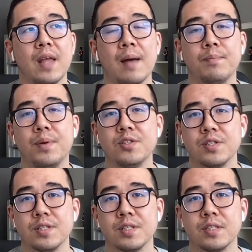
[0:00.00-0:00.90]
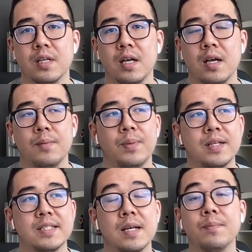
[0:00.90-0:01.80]
ambitious, but
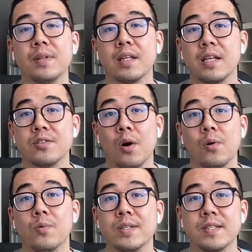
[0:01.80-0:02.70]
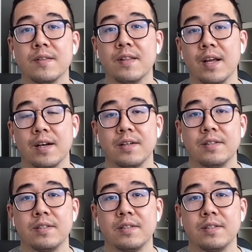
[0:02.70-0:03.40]
it's something is always there.